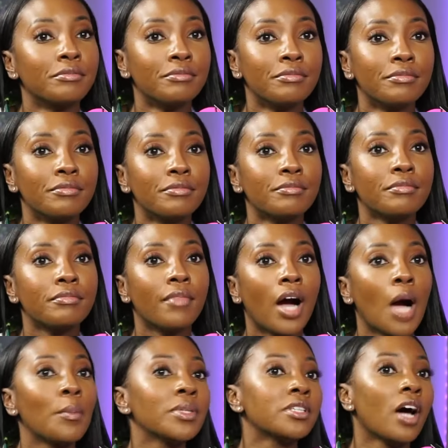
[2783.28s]
Yeah.
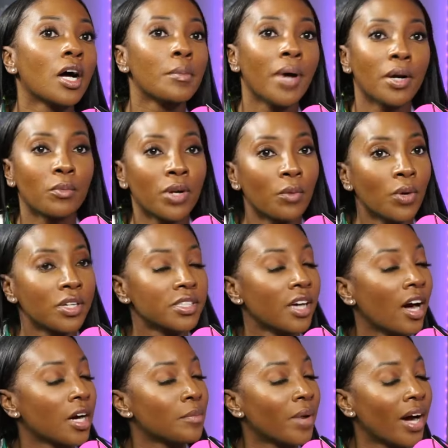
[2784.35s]
I'm going to talk about it when I want to
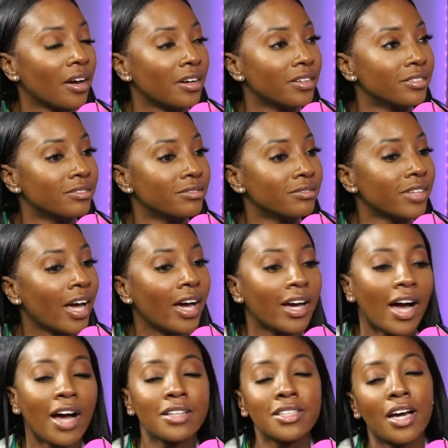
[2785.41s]
talk baby. about it. Like,
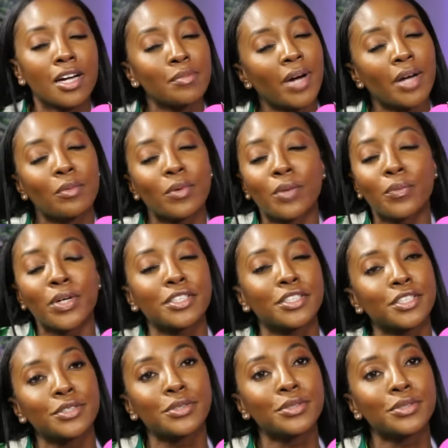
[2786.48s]
I'll talk about it when I want to.